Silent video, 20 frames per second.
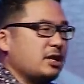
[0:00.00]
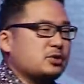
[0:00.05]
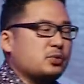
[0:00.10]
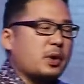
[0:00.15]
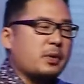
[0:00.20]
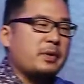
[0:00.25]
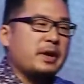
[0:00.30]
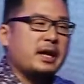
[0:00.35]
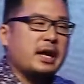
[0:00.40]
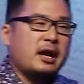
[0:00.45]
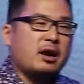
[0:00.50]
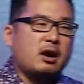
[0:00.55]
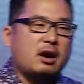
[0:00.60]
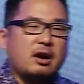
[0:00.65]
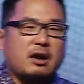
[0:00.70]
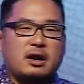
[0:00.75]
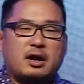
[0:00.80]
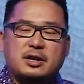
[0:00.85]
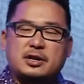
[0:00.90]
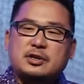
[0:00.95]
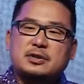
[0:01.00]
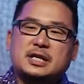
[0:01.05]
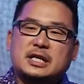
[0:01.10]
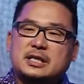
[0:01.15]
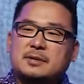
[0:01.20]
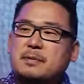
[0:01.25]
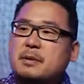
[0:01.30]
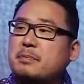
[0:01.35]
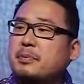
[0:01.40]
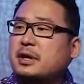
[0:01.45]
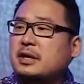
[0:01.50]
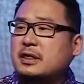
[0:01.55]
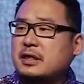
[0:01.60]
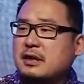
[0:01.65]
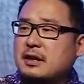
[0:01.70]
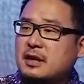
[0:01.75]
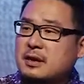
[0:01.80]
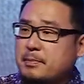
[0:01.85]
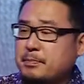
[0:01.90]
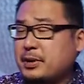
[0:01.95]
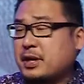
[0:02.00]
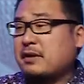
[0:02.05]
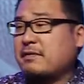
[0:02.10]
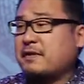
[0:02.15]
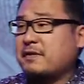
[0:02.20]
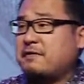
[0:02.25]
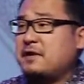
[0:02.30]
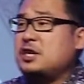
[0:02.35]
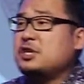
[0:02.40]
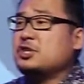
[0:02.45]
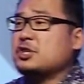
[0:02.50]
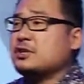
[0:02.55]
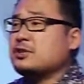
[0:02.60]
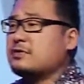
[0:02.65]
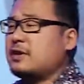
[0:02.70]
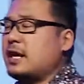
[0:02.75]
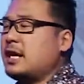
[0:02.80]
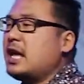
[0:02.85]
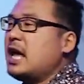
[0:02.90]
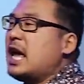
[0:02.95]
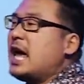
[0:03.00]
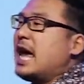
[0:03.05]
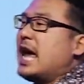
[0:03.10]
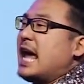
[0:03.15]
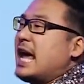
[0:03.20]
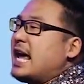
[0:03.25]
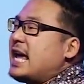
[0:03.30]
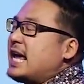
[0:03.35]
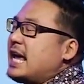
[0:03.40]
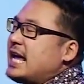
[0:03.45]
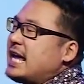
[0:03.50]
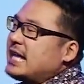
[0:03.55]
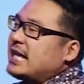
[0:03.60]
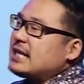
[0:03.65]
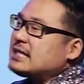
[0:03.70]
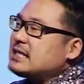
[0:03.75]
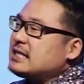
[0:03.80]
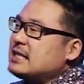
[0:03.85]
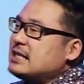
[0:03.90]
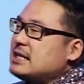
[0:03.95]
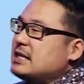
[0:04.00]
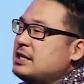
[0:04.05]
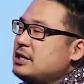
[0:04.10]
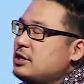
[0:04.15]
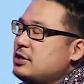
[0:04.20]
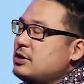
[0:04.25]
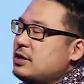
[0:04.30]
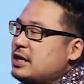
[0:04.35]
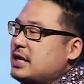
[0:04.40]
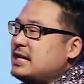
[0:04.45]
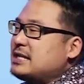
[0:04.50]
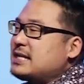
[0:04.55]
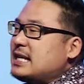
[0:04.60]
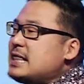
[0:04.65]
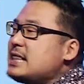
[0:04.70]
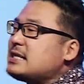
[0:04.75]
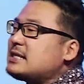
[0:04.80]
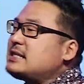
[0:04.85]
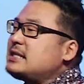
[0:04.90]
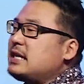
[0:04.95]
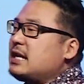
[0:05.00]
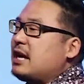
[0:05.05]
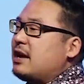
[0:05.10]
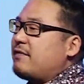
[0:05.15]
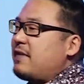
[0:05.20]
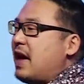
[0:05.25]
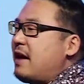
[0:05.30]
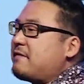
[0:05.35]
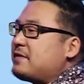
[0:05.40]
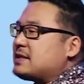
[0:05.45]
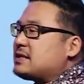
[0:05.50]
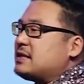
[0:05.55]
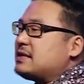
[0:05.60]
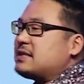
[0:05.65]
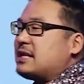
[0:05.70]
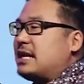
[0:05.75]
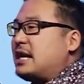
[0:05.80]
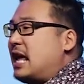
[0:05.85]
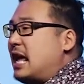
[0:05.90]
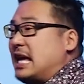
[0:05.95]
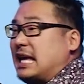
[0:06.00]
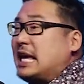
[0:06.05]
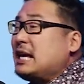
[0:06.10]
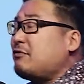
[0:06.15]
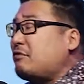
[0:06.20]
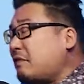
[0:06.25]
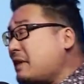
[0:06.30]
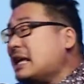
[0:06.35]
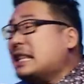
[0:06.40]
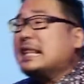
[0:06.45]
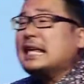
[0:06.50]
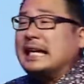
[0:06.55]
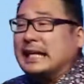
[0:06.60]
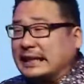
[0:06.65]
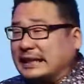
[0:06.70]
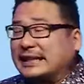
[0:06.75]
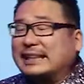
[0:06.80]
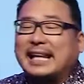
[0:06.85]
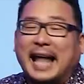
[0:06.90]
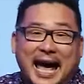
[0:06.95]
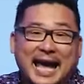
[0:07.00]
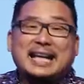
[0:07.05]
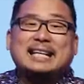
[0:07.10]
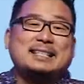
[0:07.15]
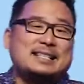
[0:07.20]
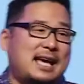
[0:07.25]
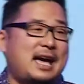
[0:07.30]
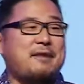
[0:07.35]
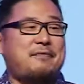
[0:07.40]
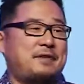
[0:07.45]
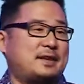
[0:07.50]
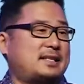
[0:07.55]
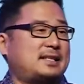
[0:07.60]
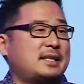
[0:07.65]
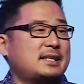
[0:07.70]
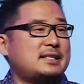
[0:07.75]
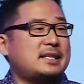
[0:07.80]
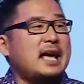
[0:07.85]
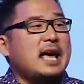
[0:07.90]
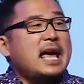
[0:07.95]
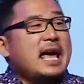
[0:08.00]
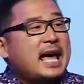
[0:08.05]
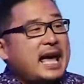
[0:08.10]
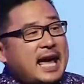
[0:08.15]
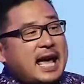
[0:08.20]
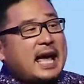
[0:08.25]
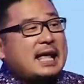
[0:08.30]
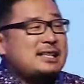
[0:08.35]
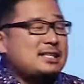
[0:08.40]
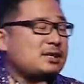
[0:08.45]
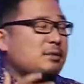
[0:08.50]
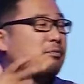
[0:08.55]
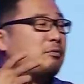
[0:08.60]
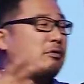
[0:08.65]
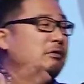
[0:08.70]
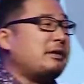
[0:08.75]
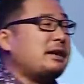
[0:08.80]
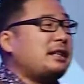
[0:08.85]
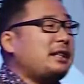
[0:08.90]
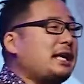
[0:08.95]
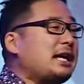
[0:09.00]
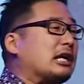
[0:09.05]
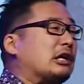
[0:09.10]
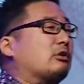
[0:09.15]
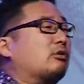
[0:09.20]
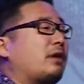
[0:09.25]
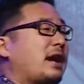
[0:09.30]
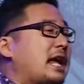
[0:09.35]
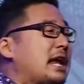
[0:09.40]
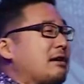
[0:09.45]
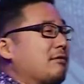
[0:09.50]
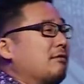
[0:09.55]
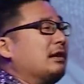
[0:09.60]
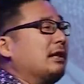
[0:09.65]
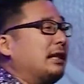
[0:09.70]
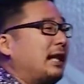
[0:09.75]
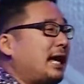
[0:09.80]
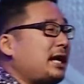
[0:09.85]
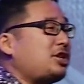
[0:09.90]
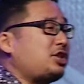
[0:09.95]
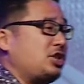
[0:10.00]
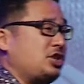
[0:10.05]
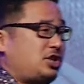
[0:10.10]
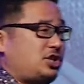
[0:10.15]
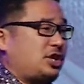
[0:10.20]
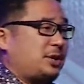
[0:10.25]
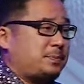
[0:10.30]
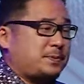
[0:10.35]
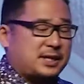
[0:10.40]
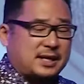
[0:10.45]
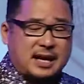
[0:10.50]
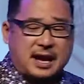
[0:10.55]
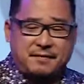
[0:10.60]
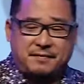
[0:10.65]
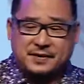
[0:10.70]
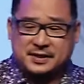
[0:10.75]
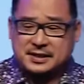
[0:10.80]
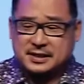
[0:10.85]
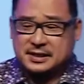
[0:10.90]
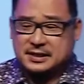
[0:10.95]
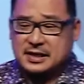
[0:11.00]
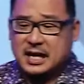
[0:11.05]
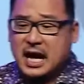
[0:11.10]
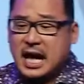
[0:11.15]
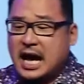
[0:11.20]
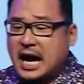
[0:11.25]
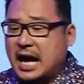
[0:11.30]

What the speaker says: It's where we get our New Testament book, the book of Ephesians, right? He's in the city of Ephesus, and he really liked Ephesus. He had some really great relationships in Ephesus.